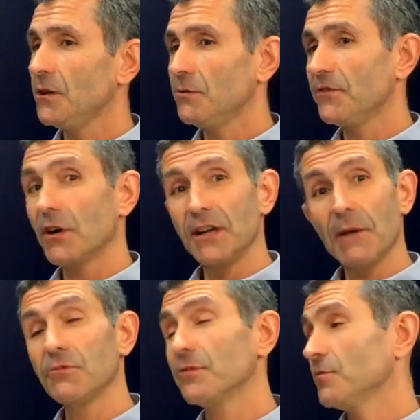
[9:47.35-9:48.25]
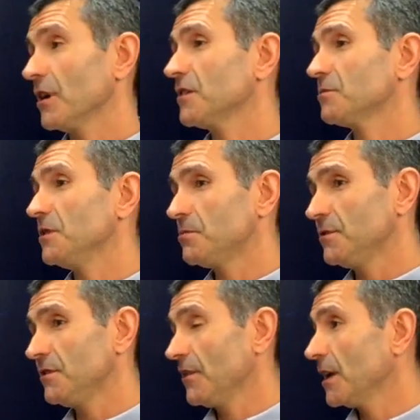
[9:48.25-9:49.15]
We've got a number of products which
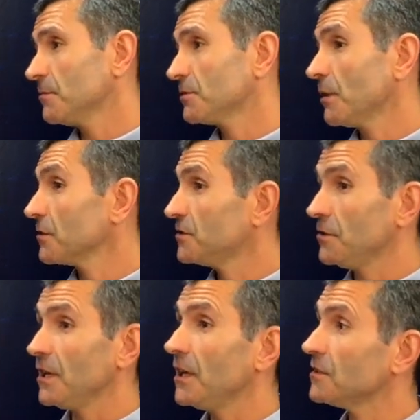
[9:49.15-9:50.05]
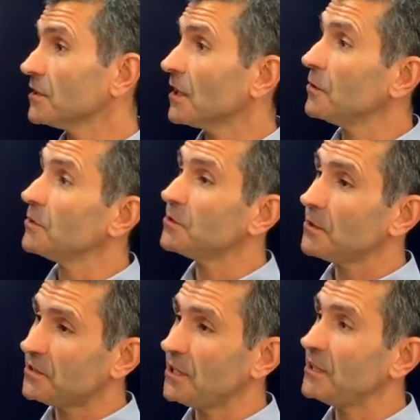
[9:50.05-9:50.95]
were developed 1 or 2 years ago, which
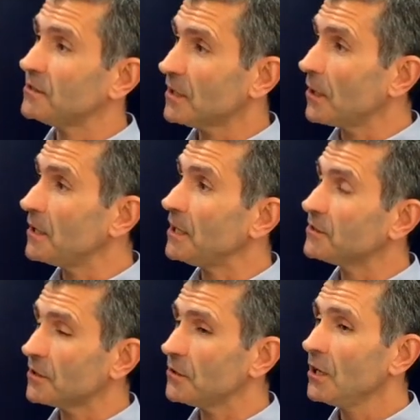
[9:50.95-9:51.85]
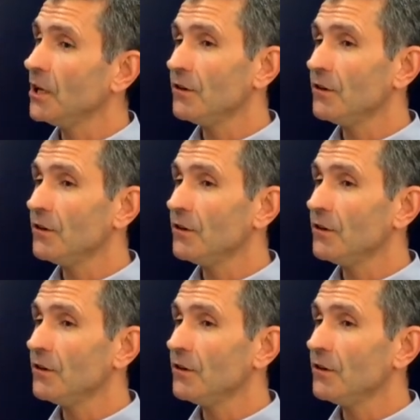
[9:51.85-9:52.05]
we're seeing going into